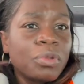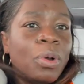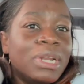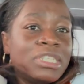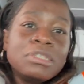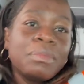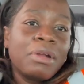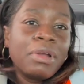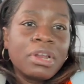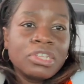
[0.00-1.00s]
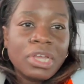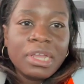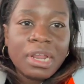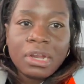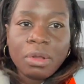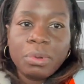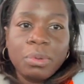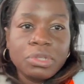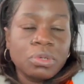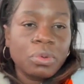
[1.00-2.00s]
Well, this is my regular jacket I normally
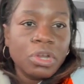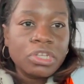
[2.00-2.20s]
wear to work.